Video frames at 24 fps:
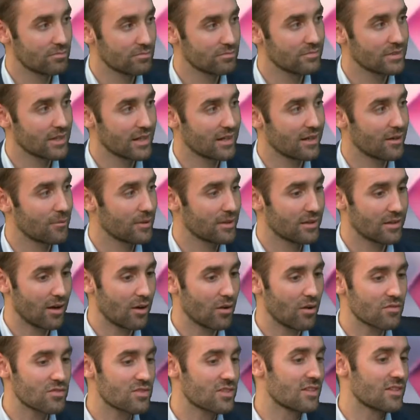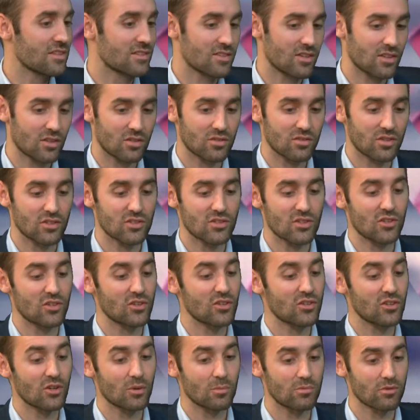Obviously there's a
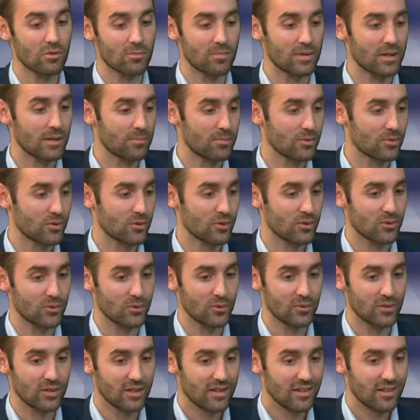good number of people who